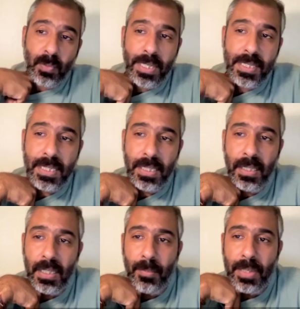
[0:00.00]
wait and see.
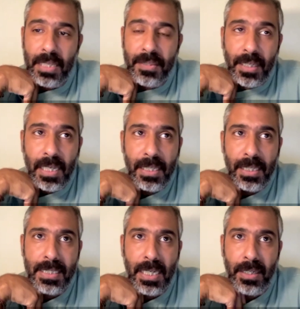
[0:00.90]
I mean, I think
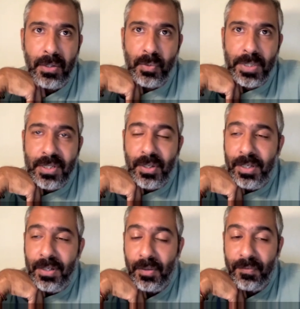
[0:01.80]
this guy knows what he's doing,
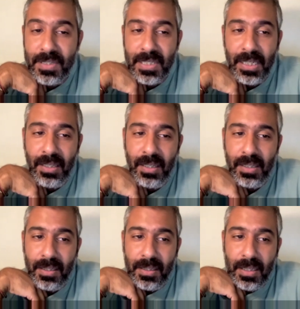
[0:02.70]
obviously,
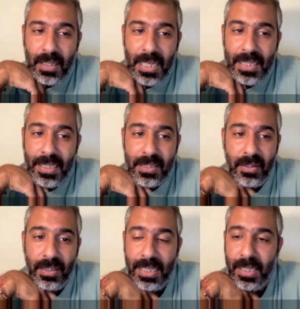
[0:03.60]
and I think he's going
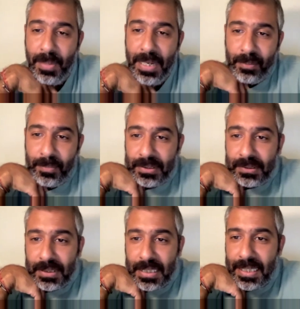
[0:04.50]
to get the bag, man.
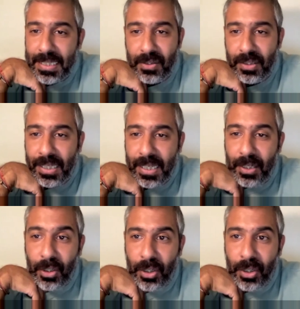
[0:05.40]
I think he's going to get a
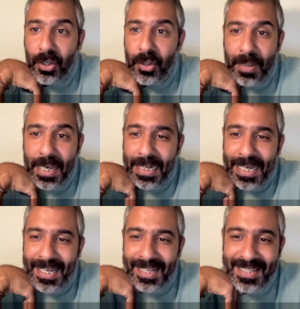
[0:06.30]
good bag
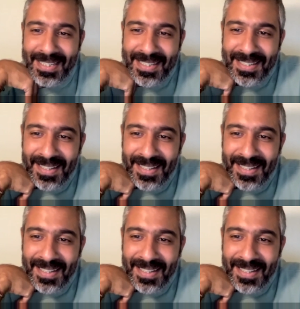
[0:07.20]
out of this.